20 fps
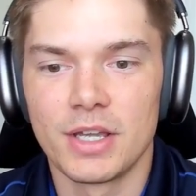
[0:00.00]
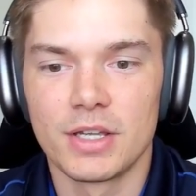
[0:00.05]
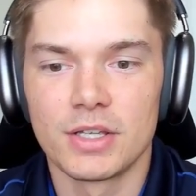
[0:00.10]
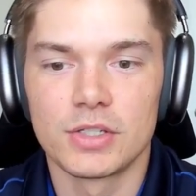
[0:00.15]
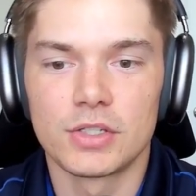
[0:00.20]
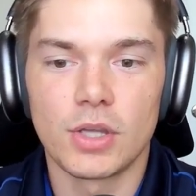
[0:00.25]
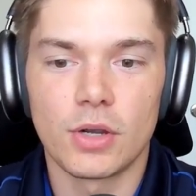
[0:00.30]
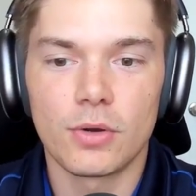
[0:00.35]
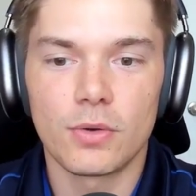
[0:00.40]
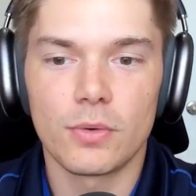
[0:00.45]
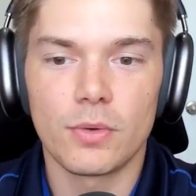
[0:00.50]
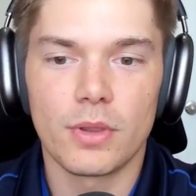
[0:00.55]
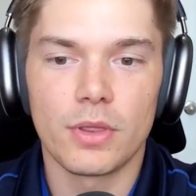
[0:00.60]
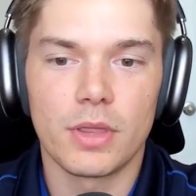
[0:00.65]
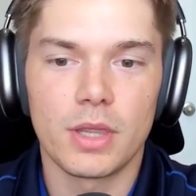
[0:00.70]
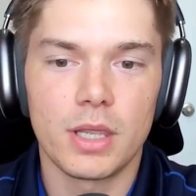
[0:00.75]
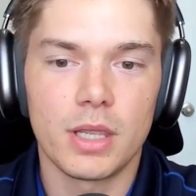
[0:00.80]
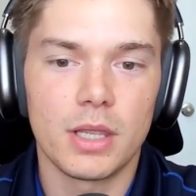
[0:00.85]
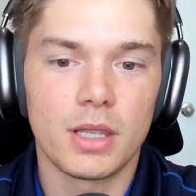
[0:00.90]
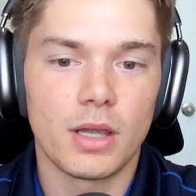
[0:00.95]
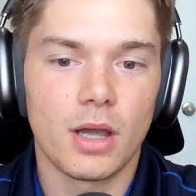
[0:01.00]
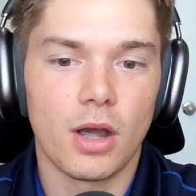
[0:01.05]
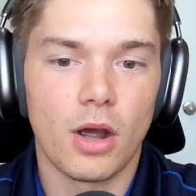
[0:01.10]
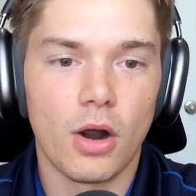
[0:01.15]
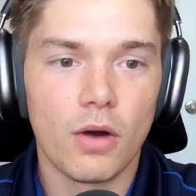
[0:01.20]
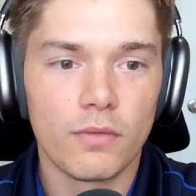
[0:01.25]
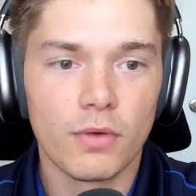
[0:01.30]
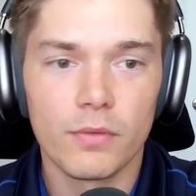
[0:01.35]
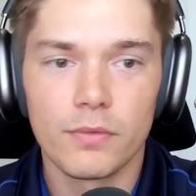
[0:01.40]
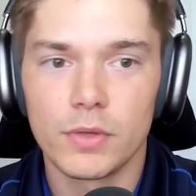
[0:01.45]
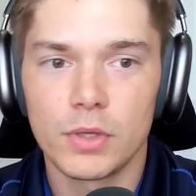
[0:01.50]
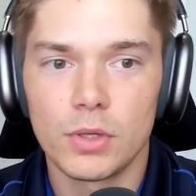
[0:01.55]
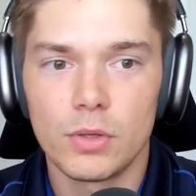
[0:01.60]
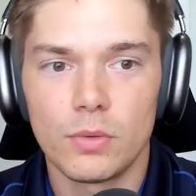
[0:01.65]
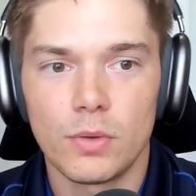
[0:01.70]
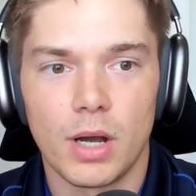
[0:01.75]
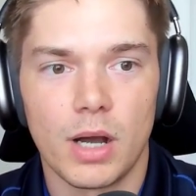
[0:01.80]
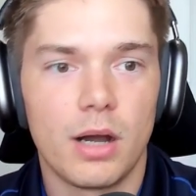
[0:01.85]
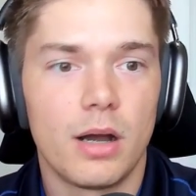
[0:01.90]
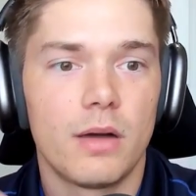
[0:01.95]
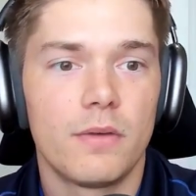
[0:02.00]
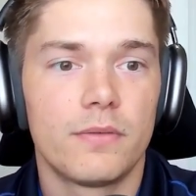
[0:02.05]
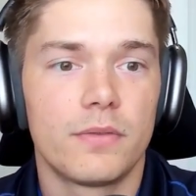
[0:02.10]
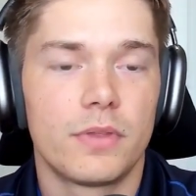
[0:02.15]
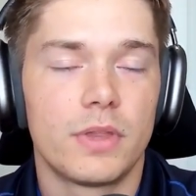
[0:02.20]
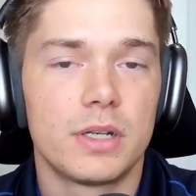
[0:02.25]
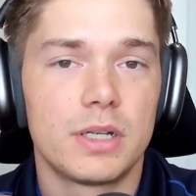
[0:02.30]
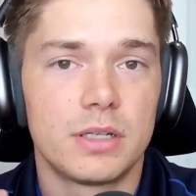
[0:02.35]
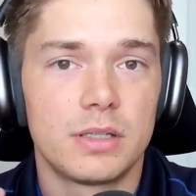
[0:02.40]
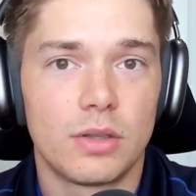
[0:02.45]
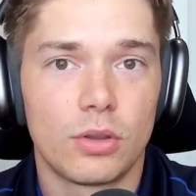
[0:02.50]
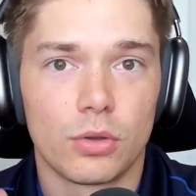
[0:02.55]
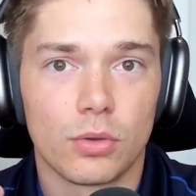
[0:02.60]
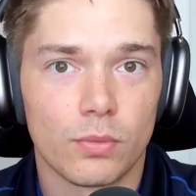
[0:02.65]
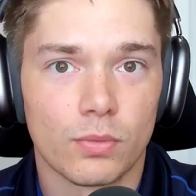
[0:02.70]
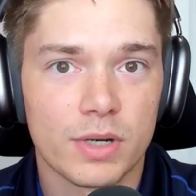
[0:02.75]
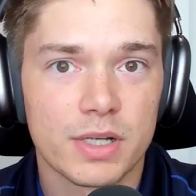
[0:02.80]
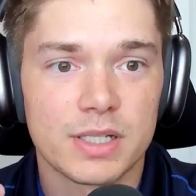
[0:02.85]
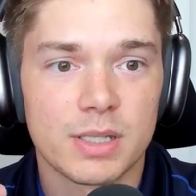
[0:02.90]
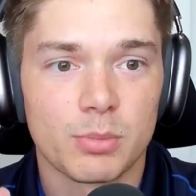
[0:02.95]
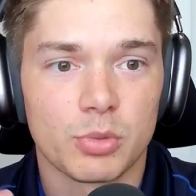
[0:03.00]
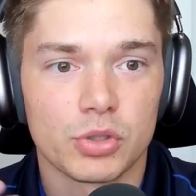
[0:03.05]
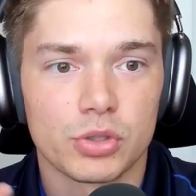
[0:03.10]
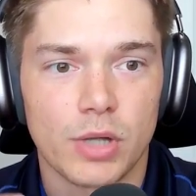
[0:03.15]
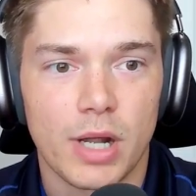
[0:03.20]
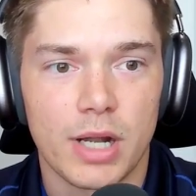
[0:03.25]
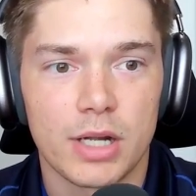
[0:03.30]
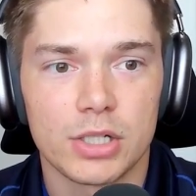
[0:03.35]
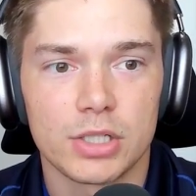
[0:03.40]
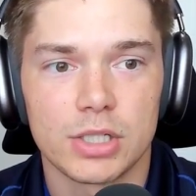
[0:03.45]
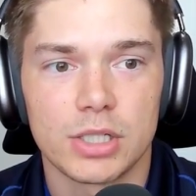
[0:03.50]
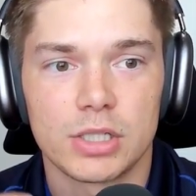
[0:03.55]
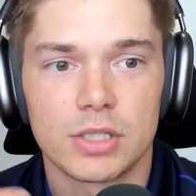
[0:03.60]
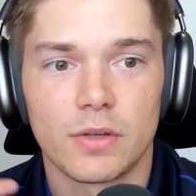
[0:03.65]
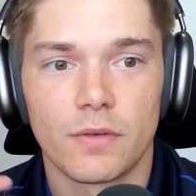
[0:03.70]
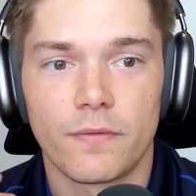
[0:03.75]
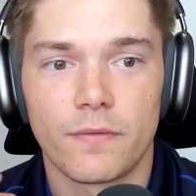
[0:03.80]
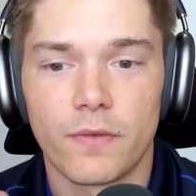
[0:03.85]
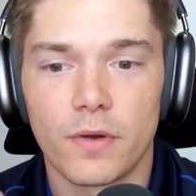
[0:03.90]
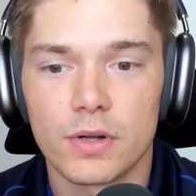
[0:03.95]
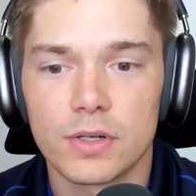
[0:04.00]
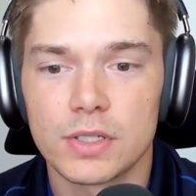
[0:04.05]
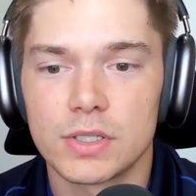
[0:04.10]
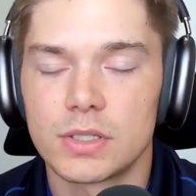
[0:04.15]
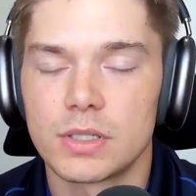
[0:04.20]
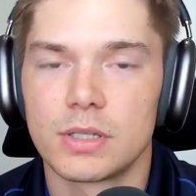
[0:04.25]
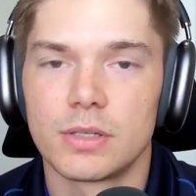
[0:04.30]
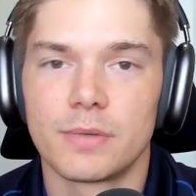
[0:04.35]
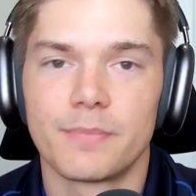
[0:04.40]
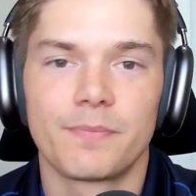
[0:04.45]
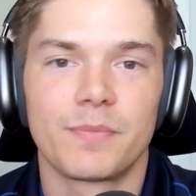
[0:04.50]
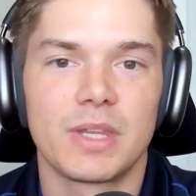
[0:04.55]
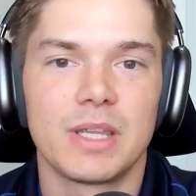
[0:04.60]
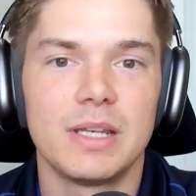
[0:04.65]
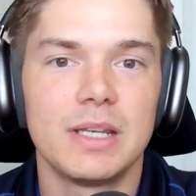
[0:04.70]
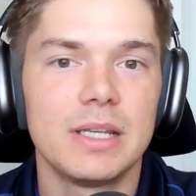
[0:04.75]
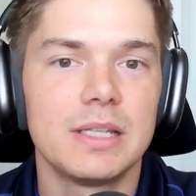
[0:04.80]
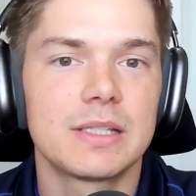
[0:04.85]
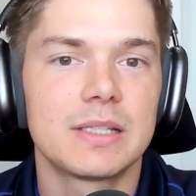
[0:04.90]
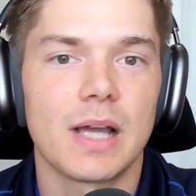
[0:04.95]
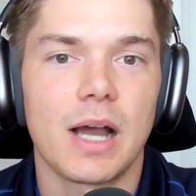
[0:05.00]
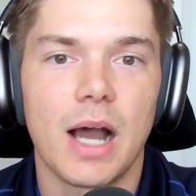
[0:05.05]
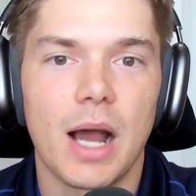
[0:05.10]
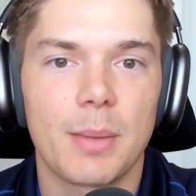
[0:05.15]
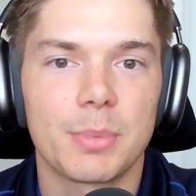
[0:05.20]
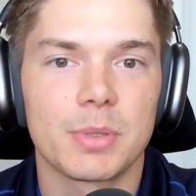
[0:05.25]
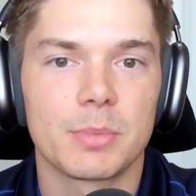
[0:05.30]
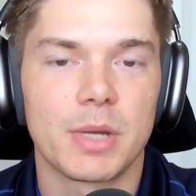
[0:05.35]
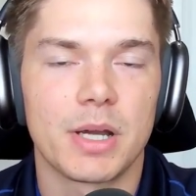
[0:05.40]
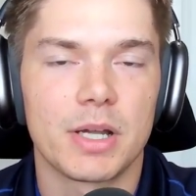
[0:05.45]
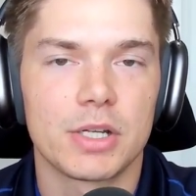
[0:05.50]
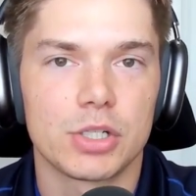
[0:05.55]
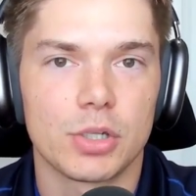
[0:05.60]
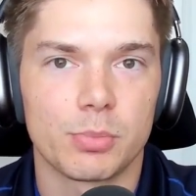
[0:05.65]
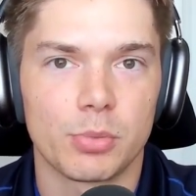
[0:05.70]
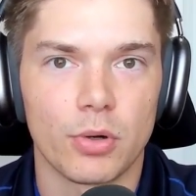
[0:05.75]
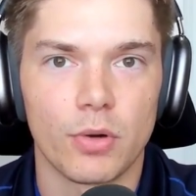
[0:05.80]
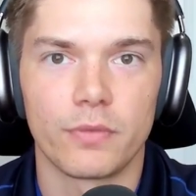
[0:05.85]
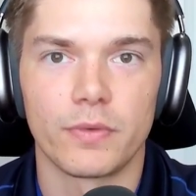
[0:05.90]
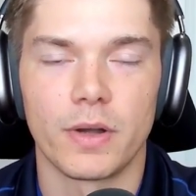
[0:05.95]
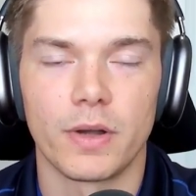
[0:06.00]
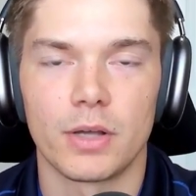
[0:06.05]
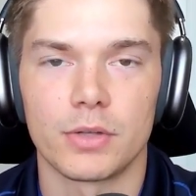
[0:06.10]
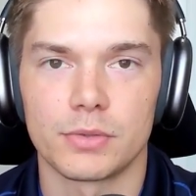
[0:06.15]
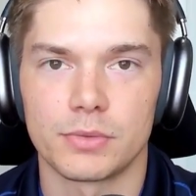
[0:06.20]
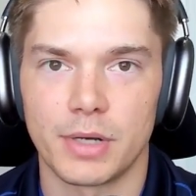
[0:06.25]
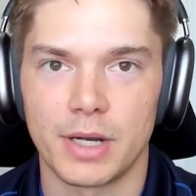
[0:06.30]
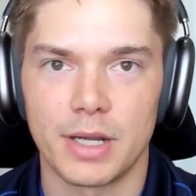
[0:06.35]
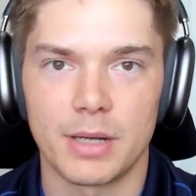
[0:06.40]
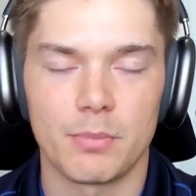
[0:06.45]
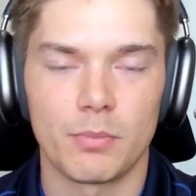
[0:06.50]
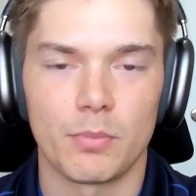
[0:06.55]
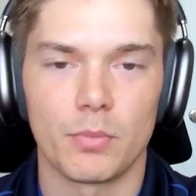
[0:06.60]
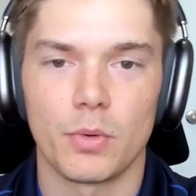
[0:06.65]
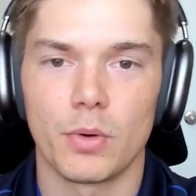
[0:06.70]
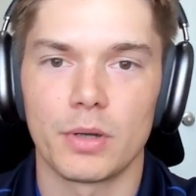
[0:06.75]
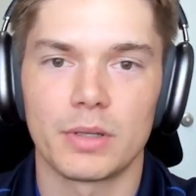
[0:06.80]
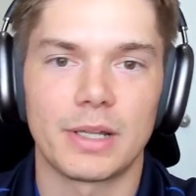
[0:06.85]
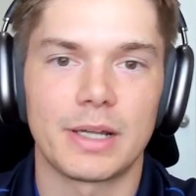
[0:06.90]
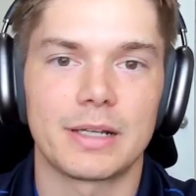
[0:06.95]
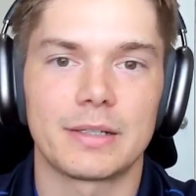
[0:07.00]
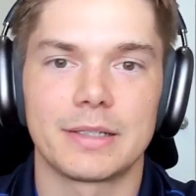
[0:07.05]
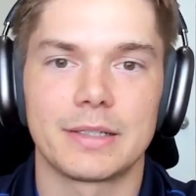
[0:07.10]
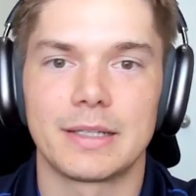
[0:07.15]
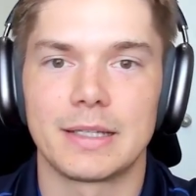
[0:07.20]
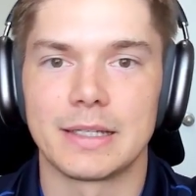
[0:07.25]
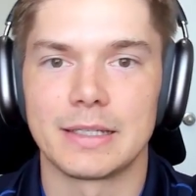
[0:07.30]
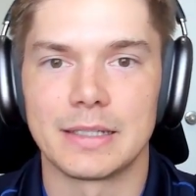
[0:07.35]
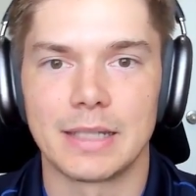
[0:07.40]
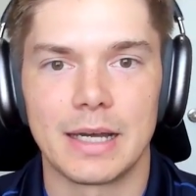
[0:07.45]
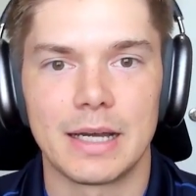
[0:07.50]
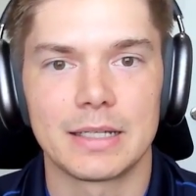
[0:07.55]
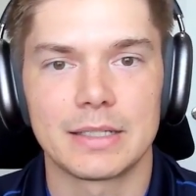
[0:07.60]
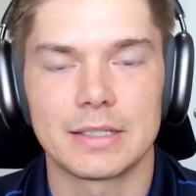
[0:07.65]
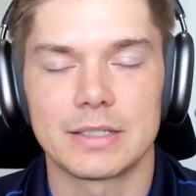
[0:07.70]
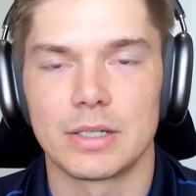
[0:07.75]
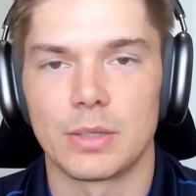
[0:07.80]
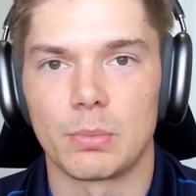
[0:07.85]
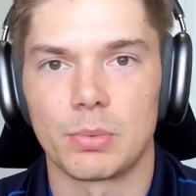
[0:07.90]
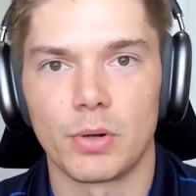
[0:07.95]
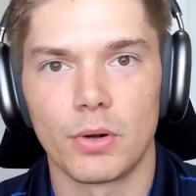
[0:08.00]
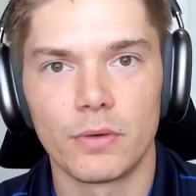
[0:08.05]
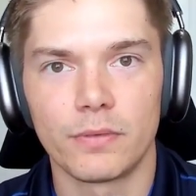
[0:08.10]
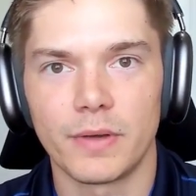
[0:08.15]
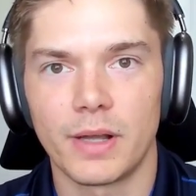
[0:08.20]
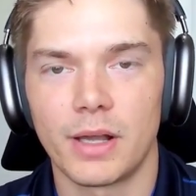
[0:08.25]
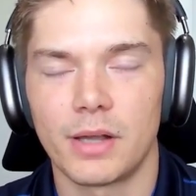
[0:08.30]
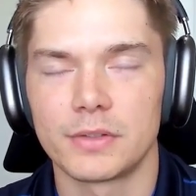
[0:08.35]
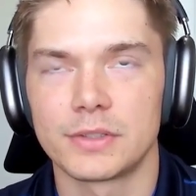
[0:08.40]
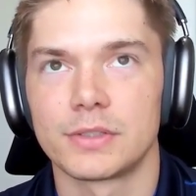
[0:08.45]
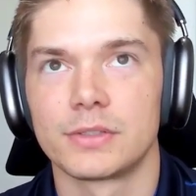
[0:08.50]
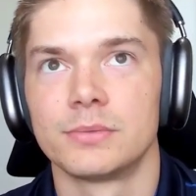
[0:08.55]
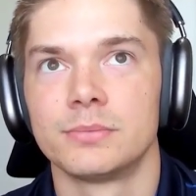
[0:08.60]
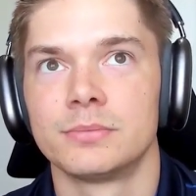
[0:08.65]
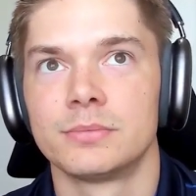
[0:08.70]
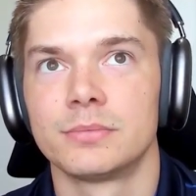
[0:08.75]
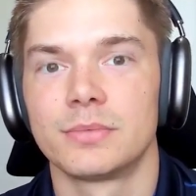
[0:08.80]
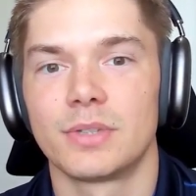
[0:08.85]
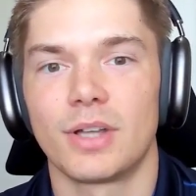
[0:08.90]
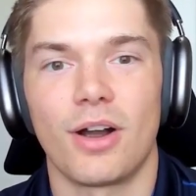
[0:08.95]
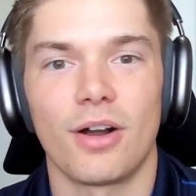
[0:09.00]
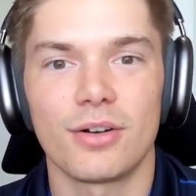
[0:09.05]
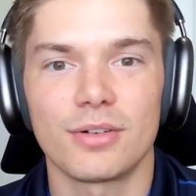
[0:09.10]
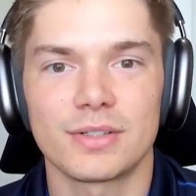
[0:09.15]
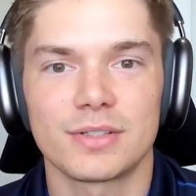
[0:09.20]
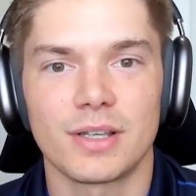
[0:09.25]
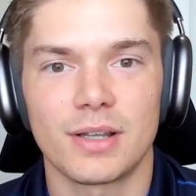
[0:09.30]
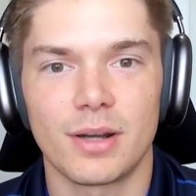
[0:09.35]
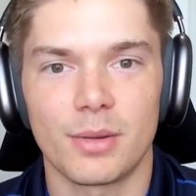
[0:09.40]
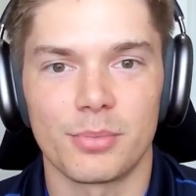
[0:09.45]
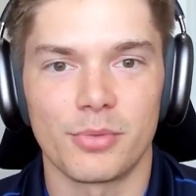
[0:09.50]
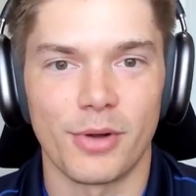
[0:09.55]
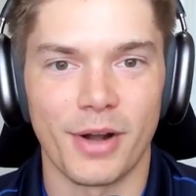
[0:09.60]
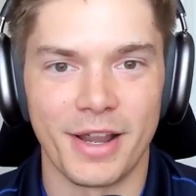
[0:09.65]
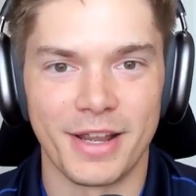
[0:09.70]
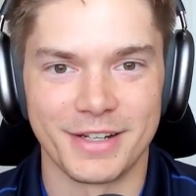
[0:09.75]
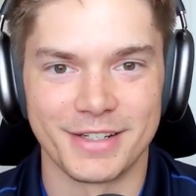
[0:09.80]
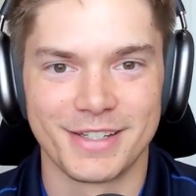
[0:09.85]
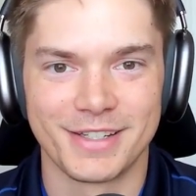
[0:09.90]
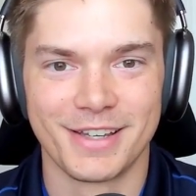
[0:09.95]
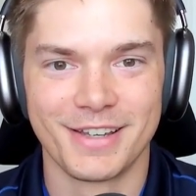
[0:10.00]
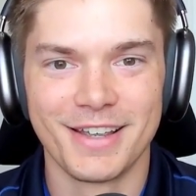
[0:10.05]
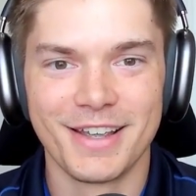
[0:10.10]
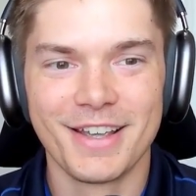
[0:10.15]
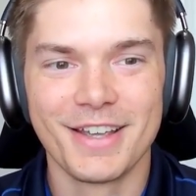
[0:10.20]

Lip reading: So the overview of the 3 simple strategies. First, you need to optimize your profiles, right? More likely than not, your profiles aren't set up right.